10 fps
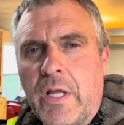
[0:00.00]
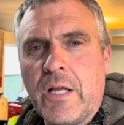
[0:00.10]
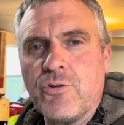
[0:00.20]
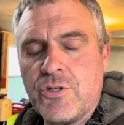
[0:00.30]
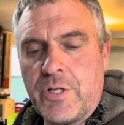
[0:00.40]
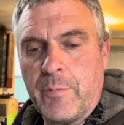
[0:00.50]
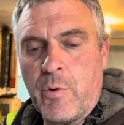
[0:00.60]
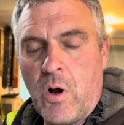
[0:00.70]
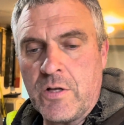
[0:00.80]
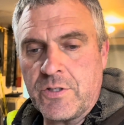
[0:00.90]
interesting
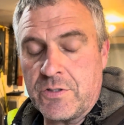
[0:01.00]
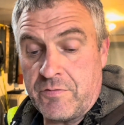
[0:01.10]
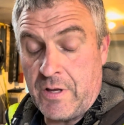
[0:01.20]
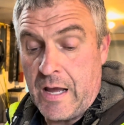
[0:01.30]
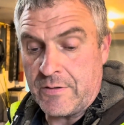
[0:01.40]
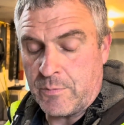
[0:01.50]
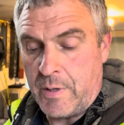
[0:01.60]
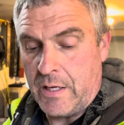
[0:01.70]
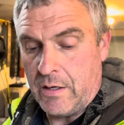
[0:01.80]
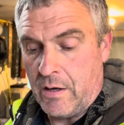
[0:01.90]
process if you ask
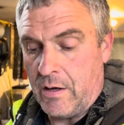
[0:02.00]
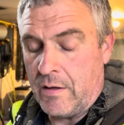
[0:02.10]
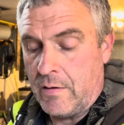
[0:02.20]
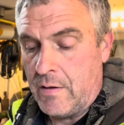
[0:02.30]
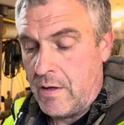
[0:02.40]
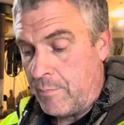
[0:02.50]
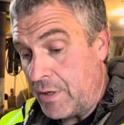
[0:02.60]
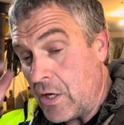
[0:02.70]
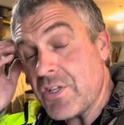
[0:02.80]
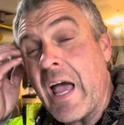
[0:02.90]
me.
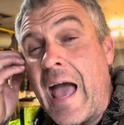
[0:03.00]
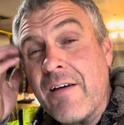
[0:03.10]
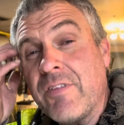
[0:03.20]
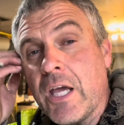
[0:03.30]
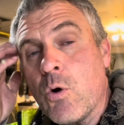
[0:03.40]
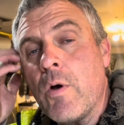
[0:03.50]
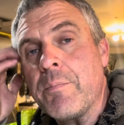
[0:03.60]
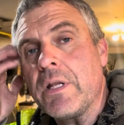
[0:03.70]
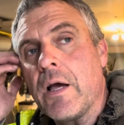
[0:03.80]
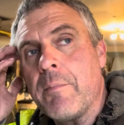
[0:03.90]
Because I have the
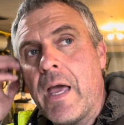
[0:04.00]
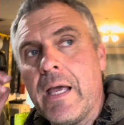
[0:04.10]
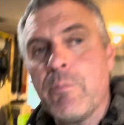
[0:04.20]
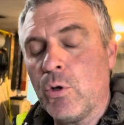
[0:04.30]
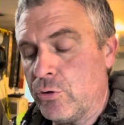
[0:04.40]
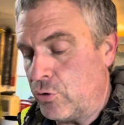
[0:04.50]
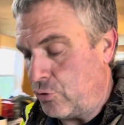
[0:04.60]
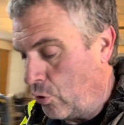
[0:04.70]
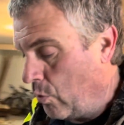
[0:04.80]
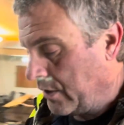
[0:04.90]
equipment, I'm able to
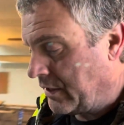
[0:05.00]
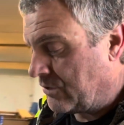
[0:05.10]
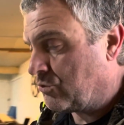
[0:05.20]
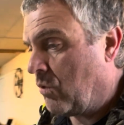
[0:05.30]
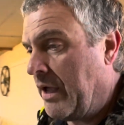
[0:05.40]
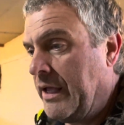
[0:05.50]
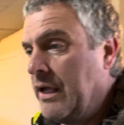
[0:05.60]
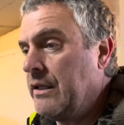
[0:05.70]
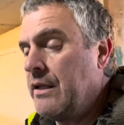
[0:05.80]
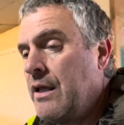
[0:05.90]
do it this way,
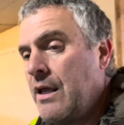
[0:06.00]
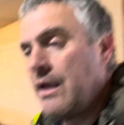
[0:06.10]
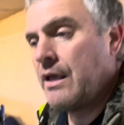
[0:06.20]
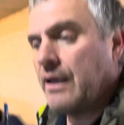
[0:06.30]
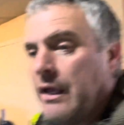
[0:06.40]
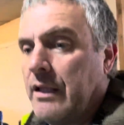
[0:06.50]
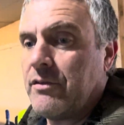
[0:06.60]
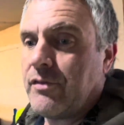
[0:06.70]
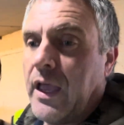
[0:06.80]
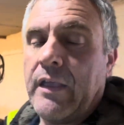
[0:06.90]
and it
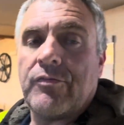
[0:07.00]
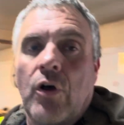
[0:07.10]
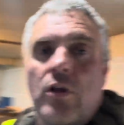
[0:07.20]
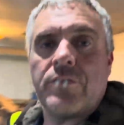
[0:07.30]
saves on